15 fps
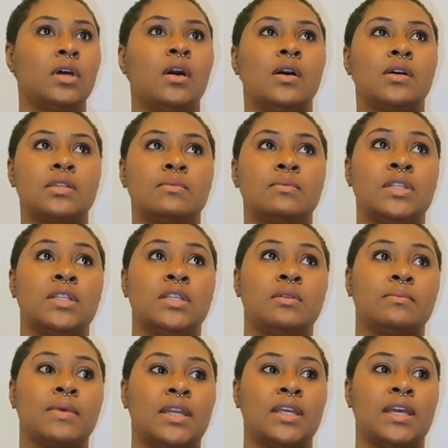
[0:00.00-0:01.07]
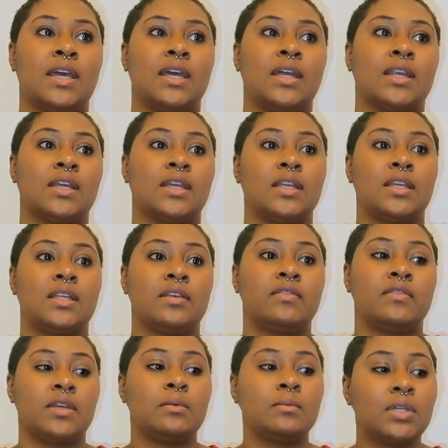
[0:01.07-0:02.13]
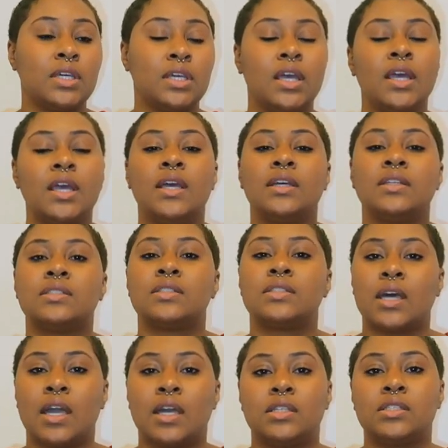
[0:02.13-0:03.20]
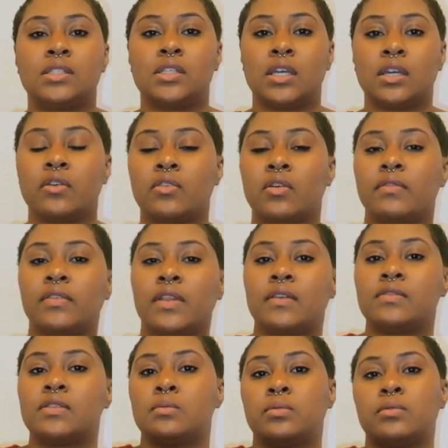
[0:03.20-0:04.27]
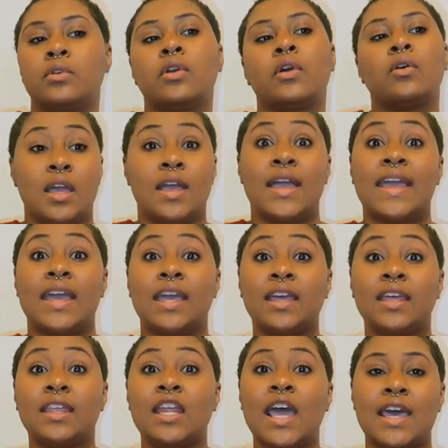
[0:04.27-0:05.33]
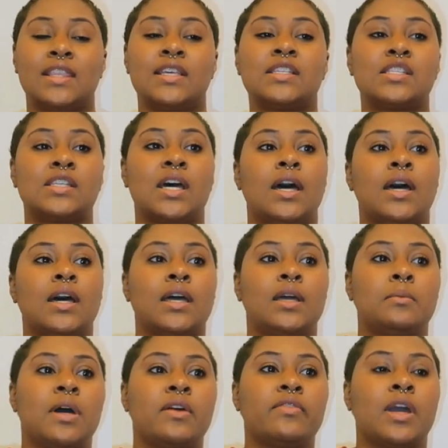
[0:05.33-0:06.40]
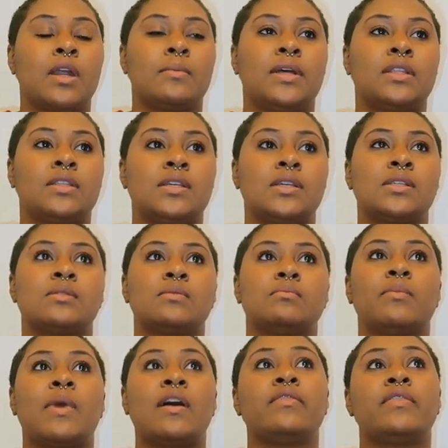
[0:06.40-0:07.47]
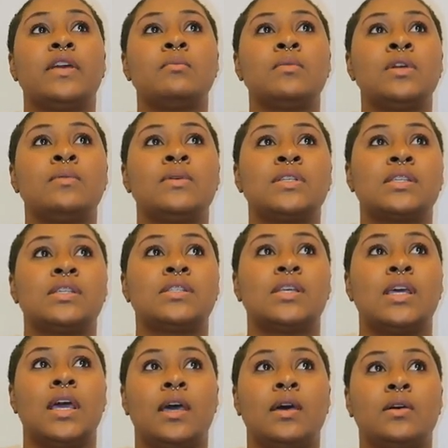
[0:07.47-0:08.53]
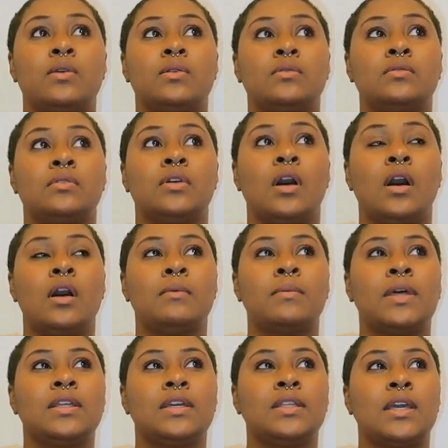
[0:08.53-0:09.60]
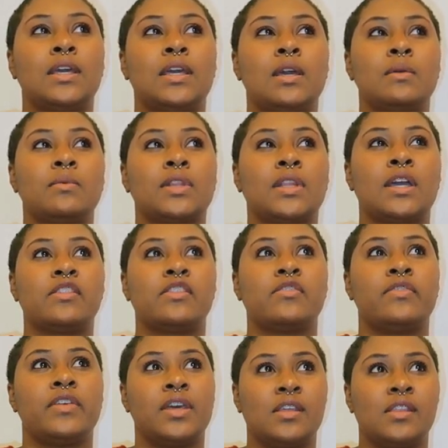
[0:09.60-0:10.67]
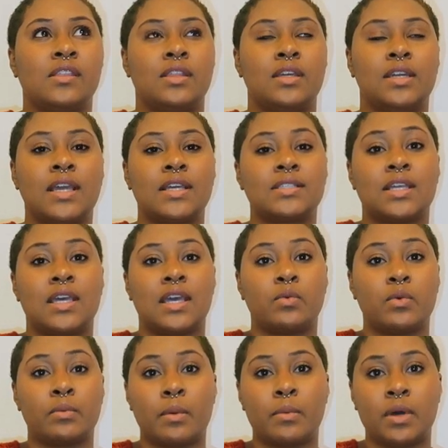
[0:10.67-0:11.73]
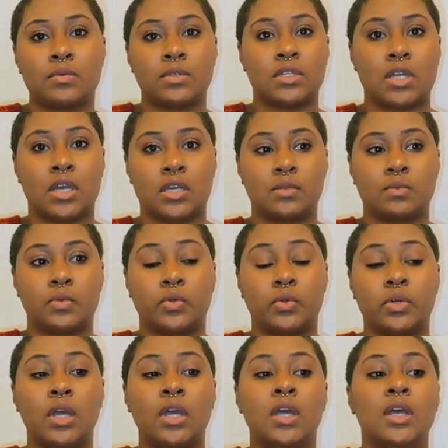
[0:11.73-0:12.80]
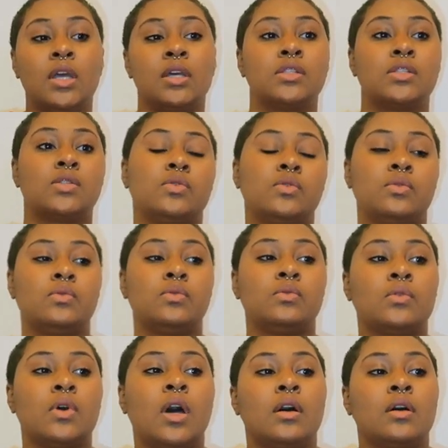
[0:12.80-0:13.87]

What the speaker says: ultimately my dad and the family decided to take her off life support. And at this time, I forgot about this, my family was in town. I think they came on like the 5th, the next day when my mom was in the hospital, to